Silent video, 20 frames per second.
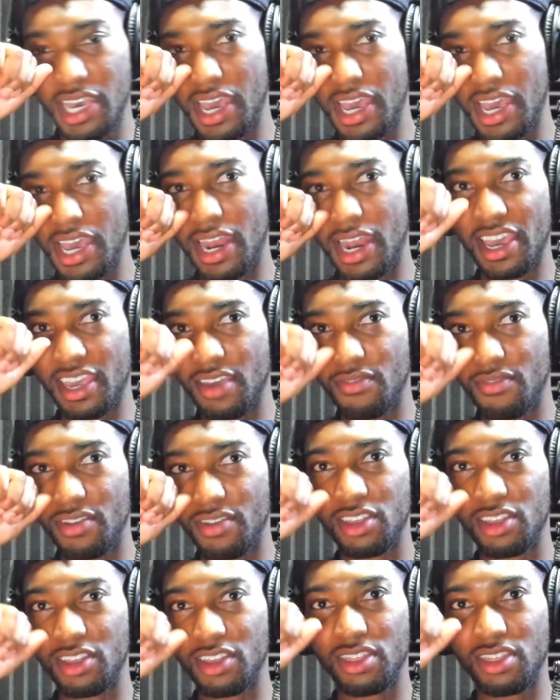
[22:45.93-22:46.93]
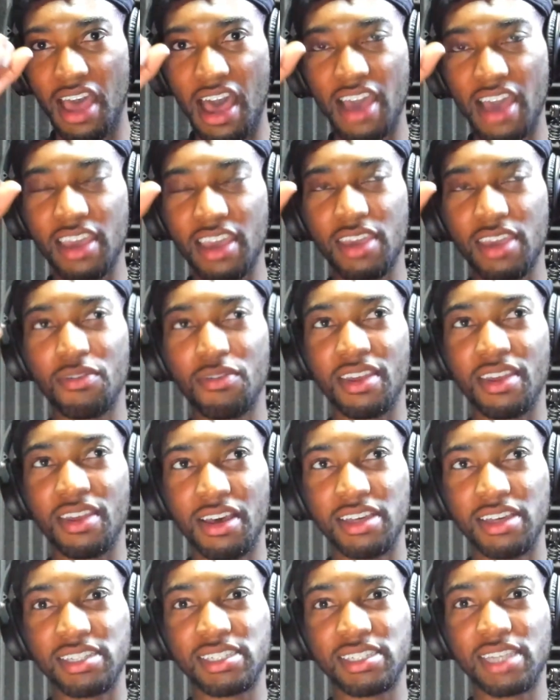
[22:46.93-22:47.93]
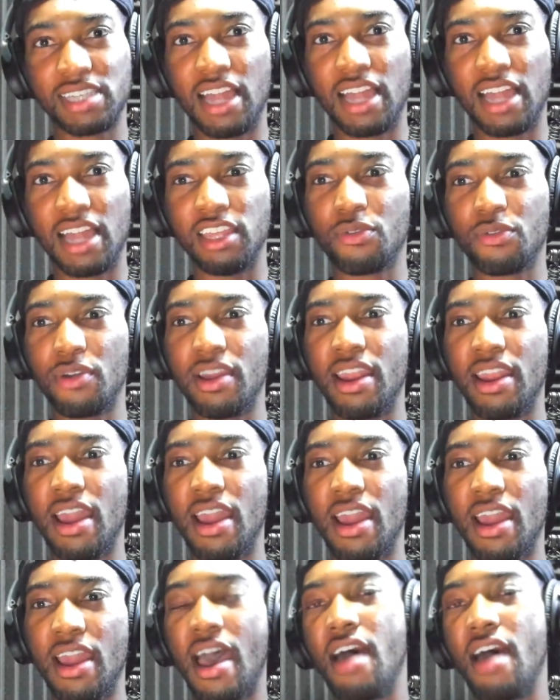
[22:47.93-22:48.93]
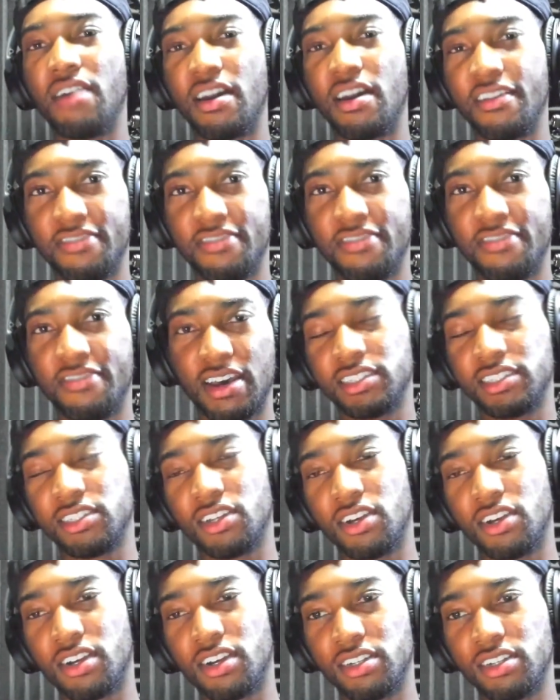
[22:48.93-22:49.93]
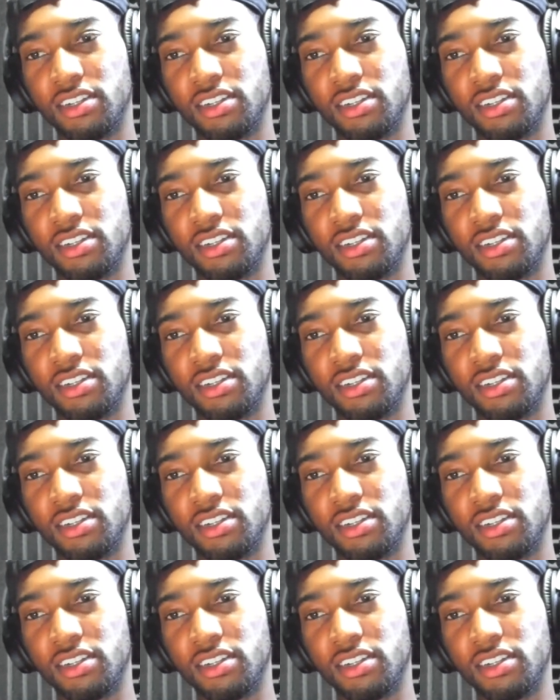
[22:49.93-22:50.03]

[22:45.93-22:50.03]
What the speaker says: And I give it a solid 3.5 out of 5 stars.